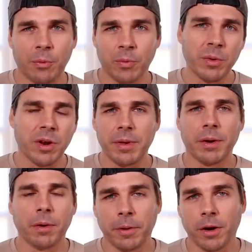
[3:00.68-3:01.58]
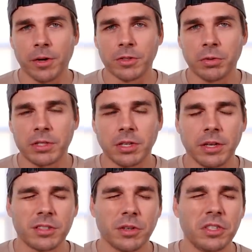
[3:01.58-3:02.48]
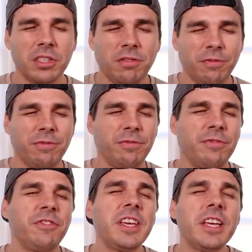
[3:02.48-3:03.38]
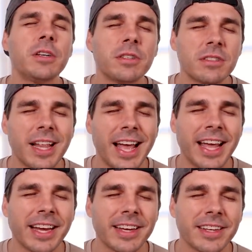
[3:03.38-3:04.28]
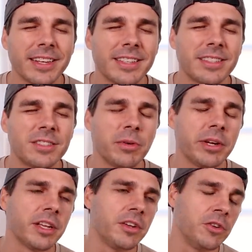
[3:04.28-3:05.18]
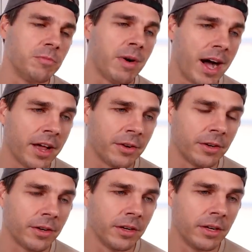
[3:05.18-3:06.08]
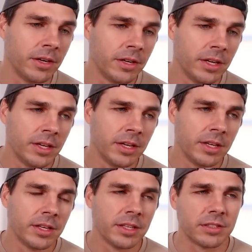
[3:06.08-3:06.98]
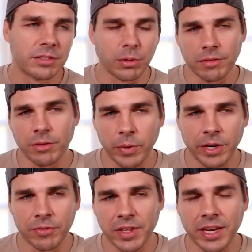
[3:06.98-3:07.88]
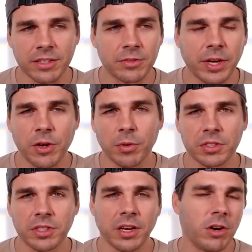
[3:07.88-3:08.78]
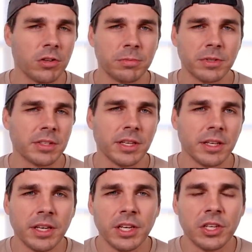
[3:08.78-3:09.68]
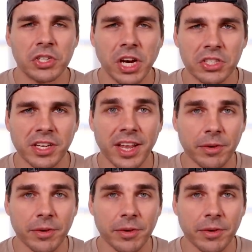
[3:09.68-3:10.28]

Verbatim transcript: Uh, we wouldn't be able to put our own twist on it. So it just feels like doing a new model is sort of a weird thing because I know we're just gonna ultimately change it